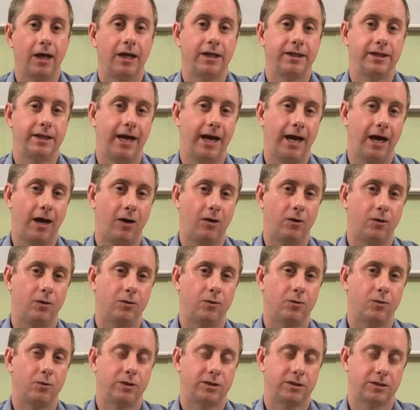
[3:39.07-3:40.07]
Now
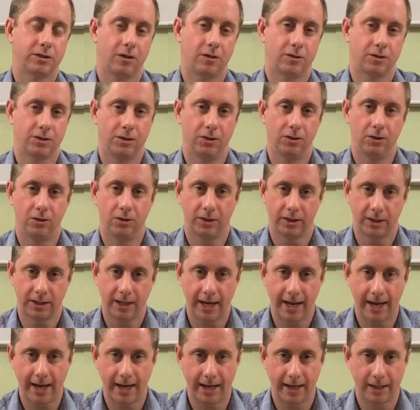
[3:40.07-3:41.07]
we start to look
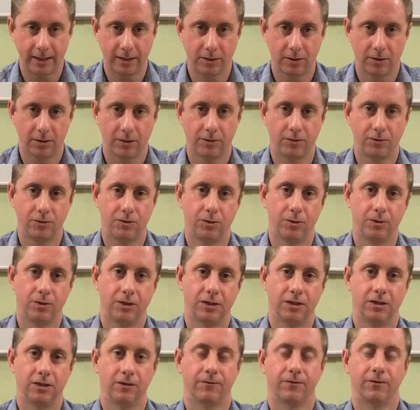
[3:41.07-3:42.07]
at doing
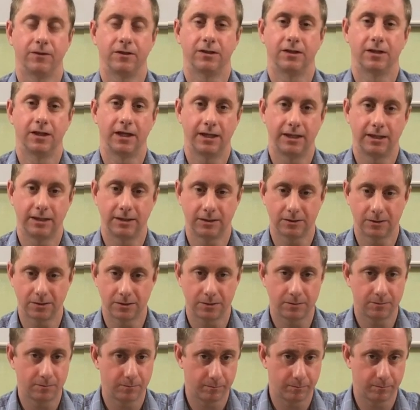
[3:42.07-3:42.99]
different things.